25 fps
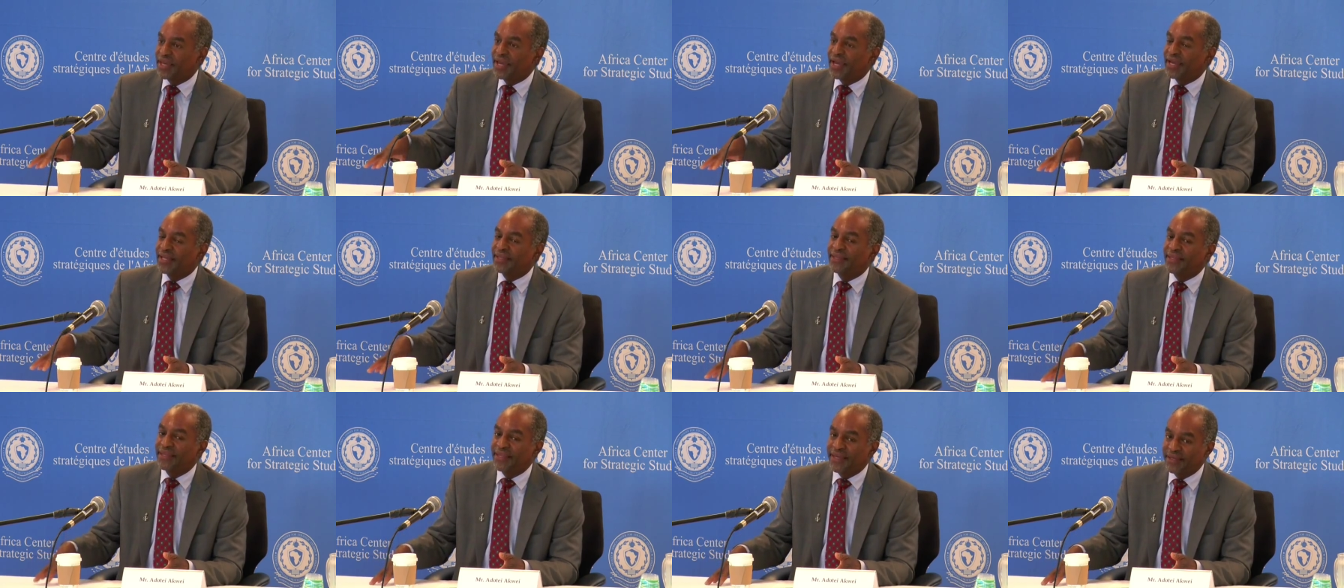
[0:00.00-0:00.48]

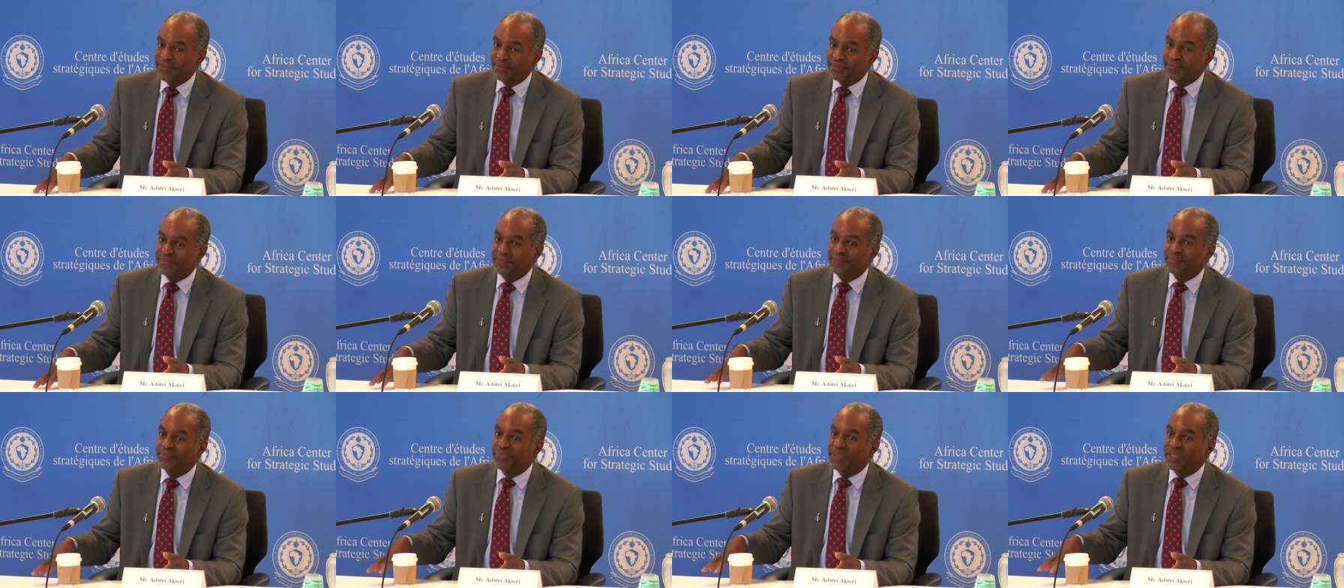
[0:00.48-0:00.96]
and
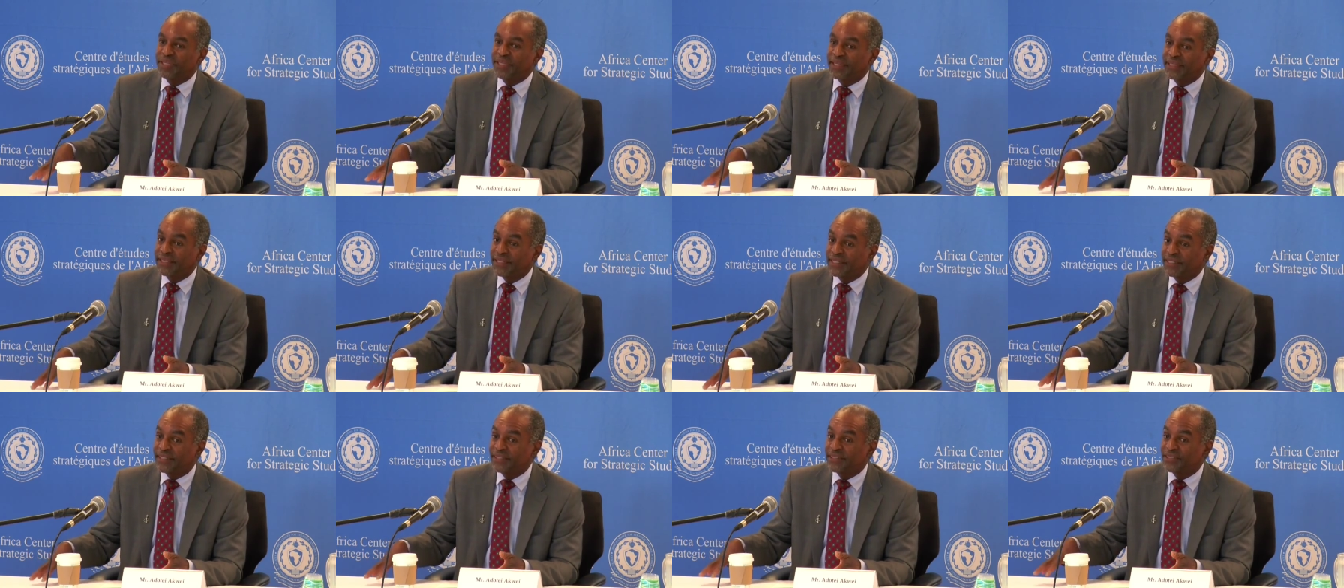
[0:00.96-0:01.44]
them
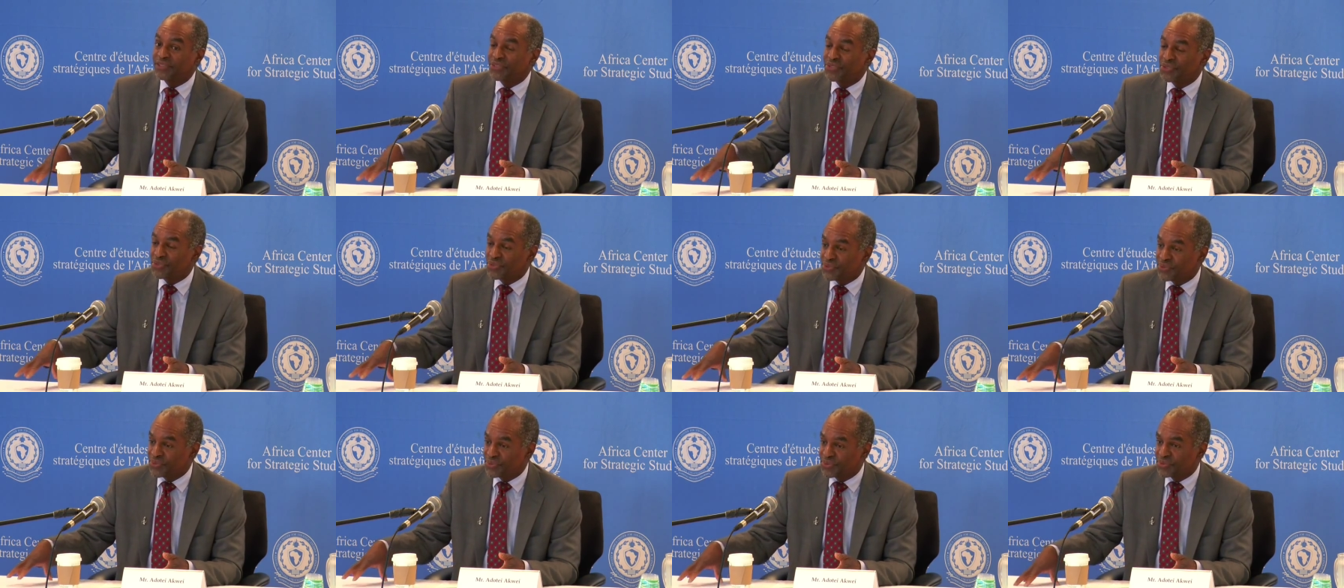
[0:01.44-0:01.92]
beginning
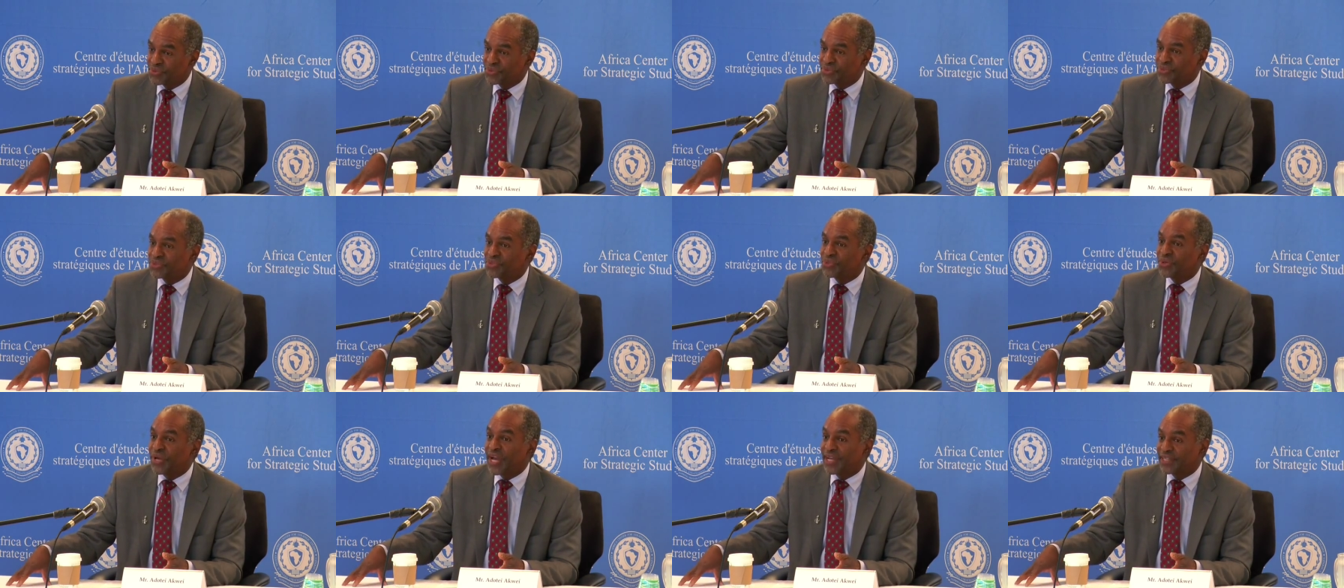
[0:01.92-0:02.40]
to,
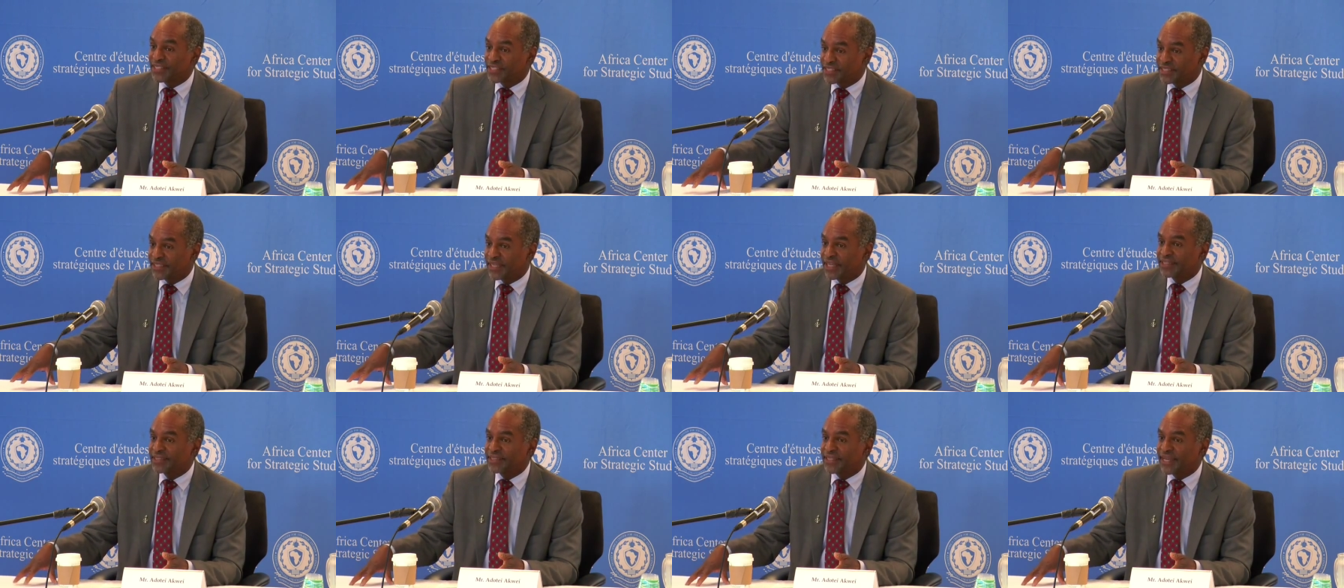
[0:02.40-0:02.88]
to
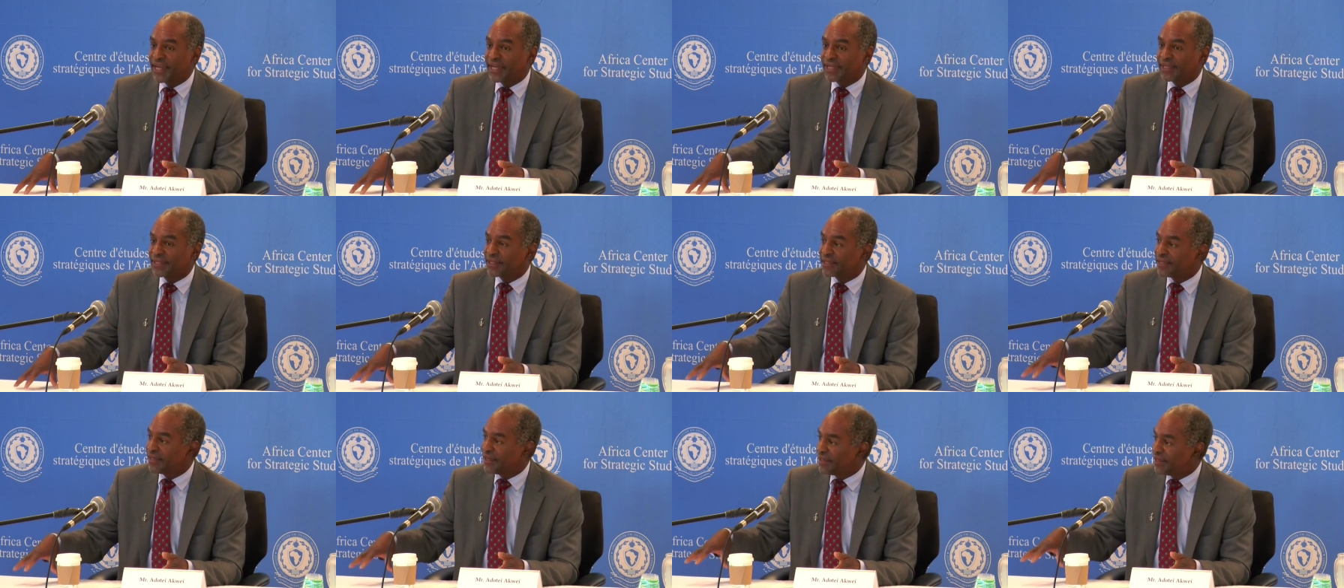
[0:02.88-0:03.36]
actually
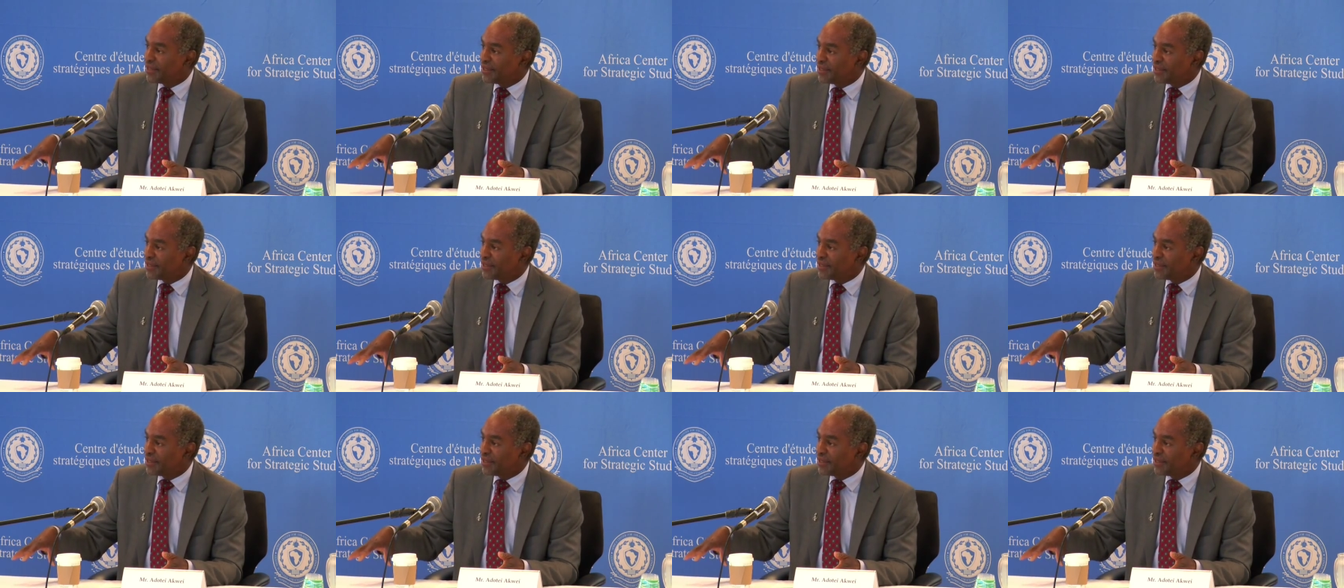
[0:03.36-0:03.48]
attack